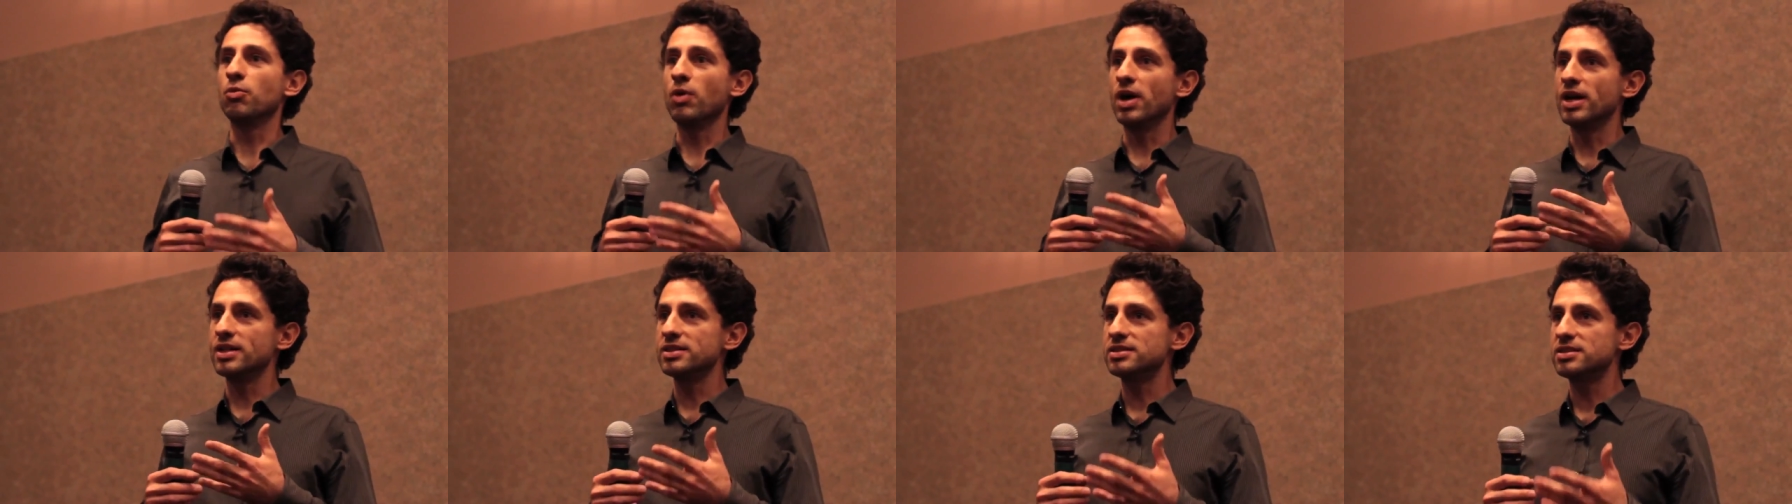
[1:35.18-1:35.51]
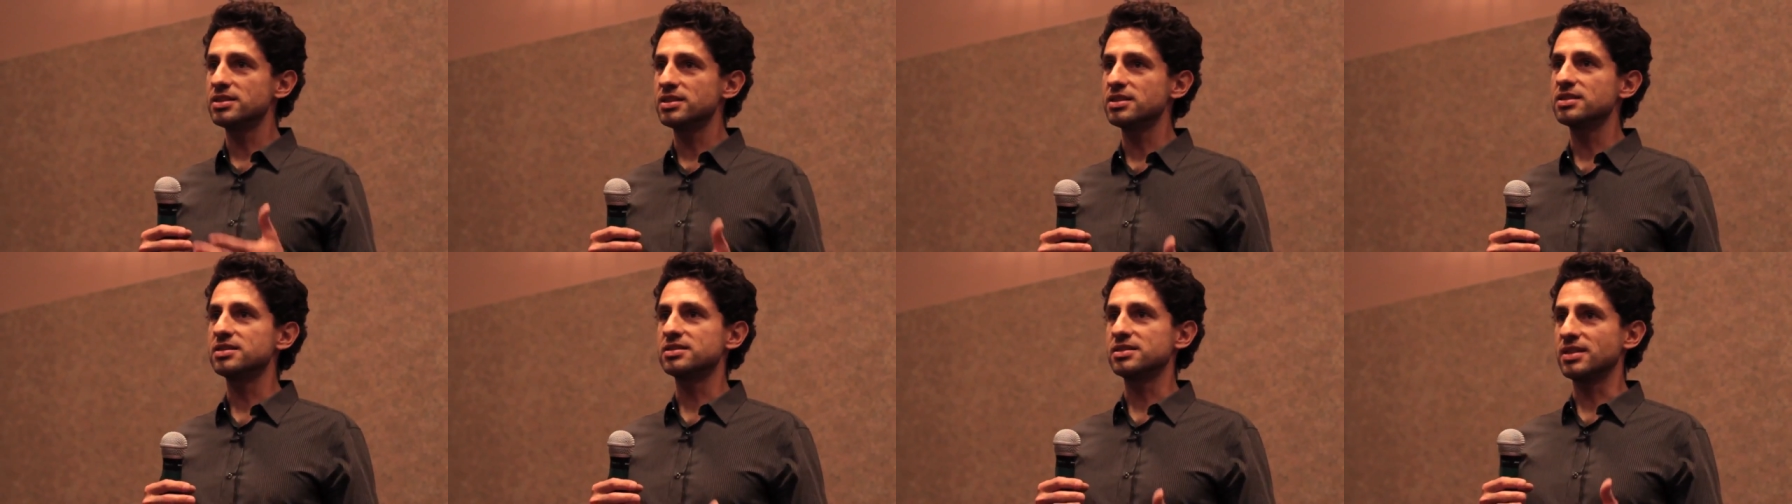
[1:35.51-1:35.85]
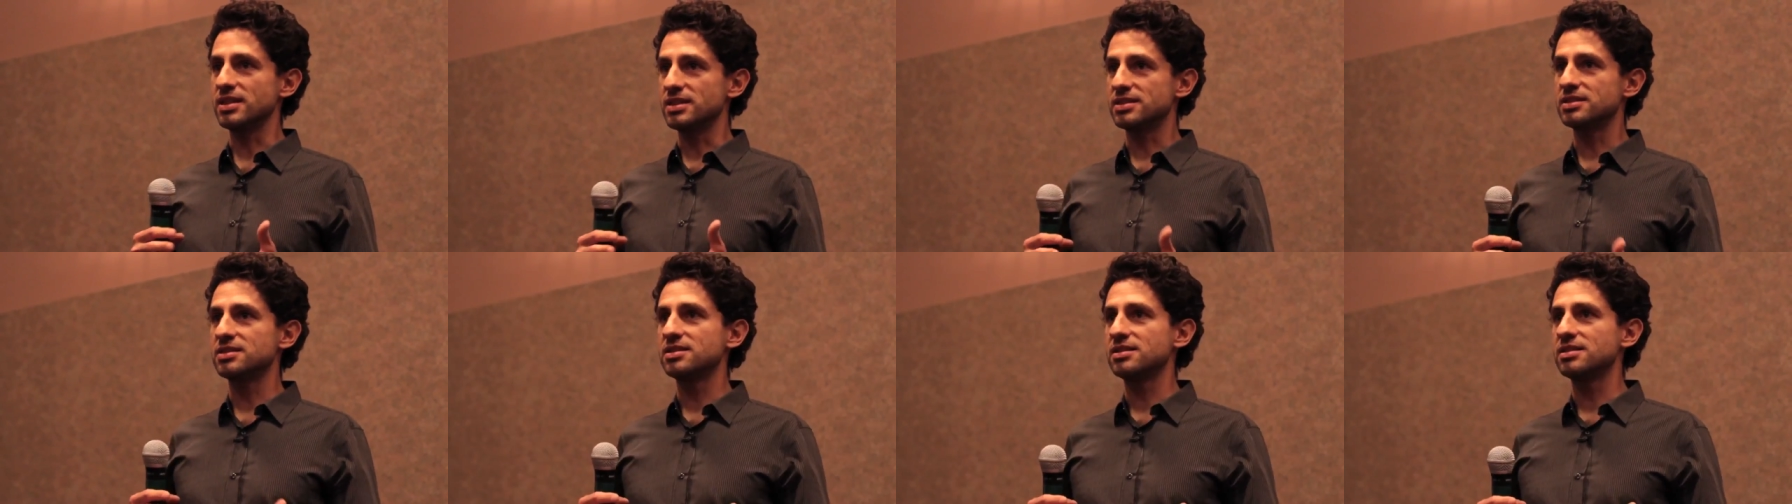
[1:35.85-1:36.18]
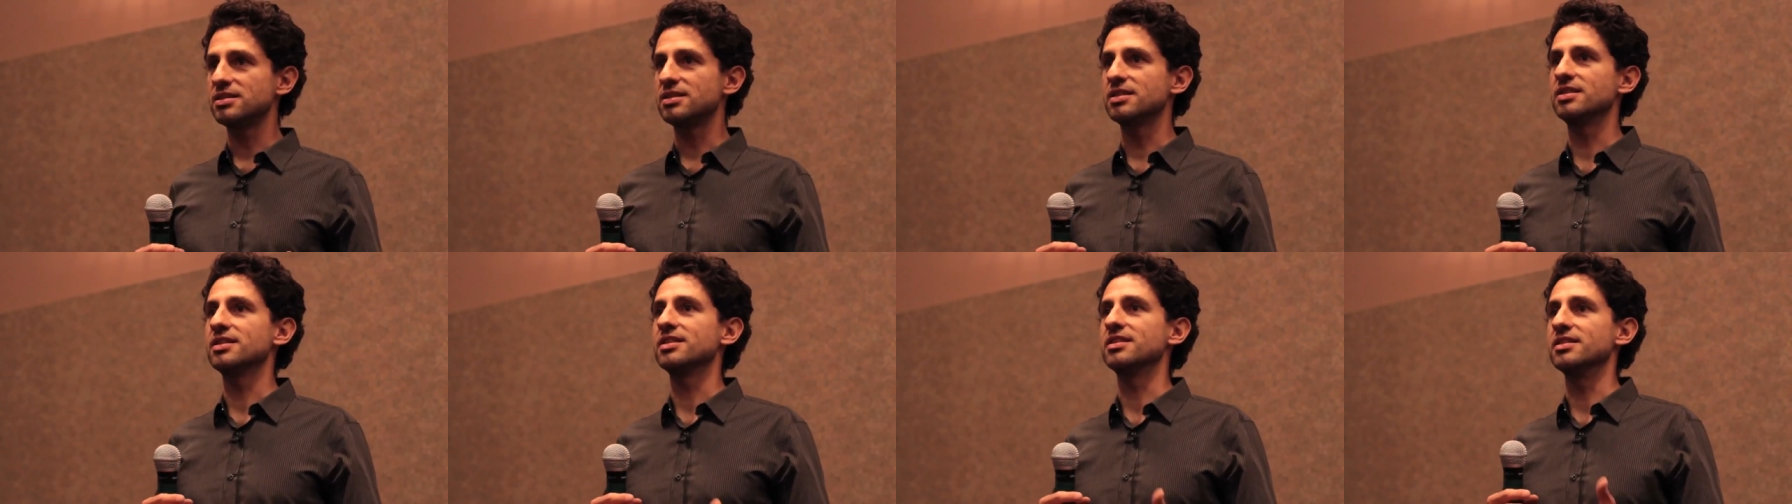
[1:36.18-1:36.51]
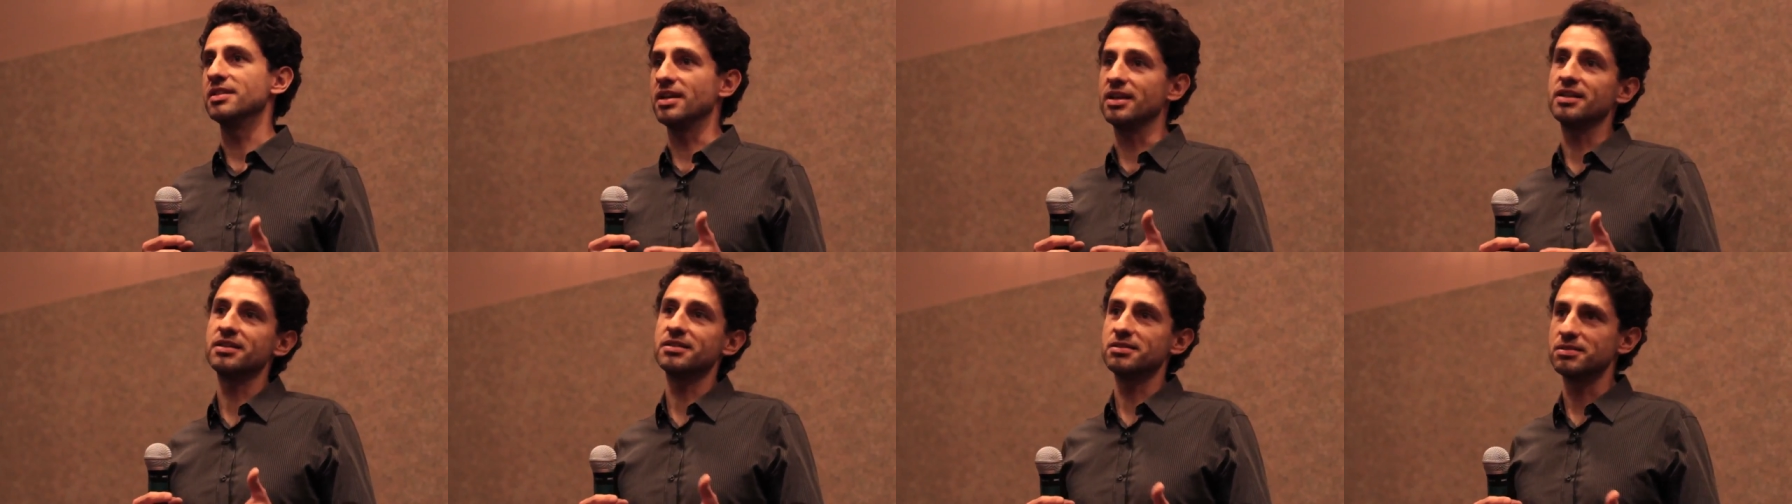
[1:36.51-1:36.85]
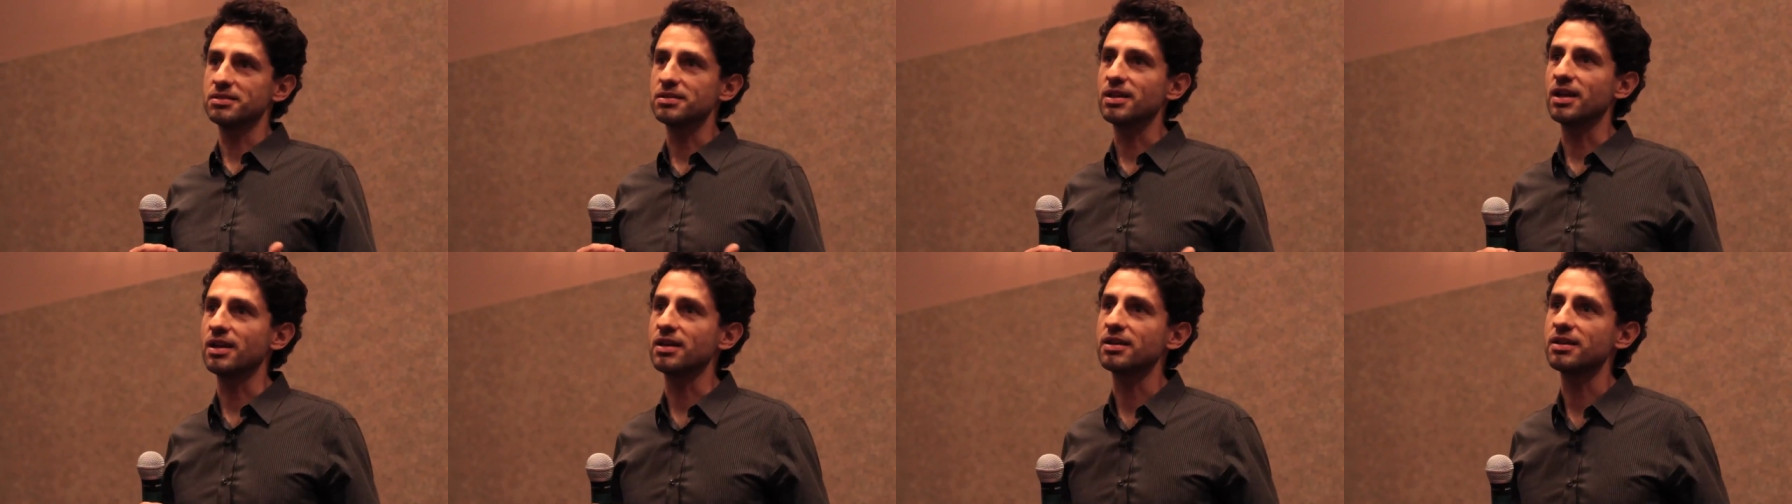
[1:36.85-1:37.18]
Once it is tested,
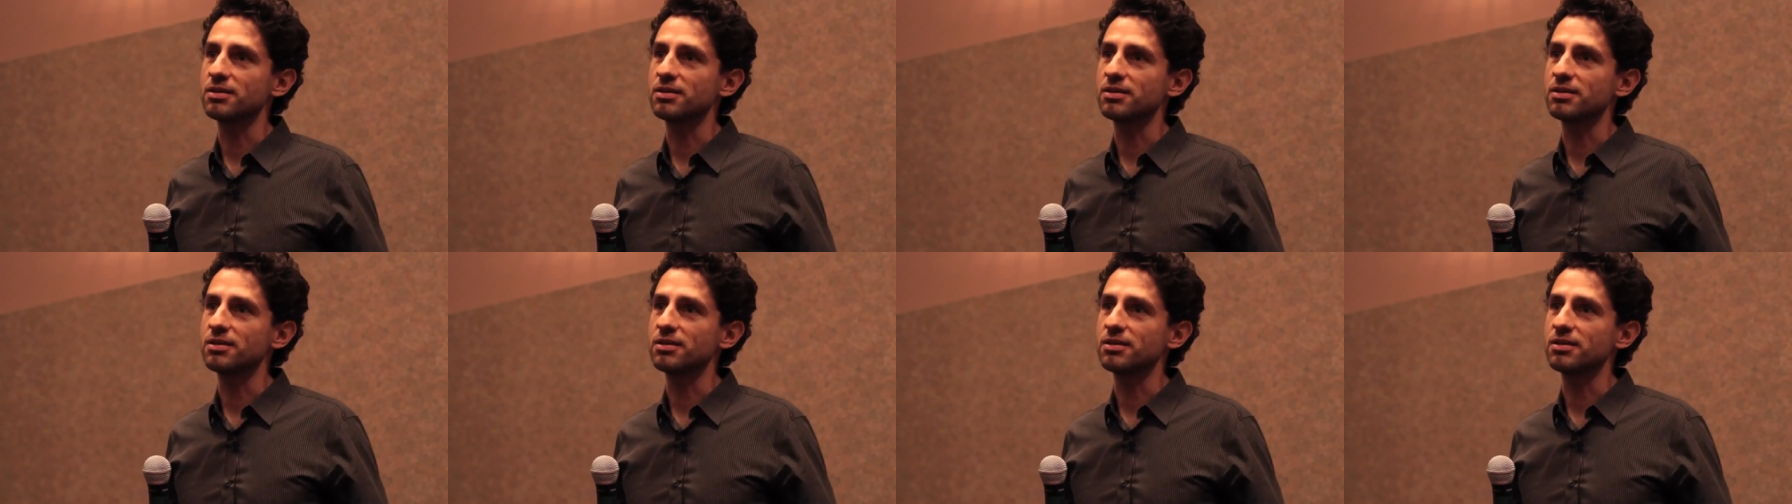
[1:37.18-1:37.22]
then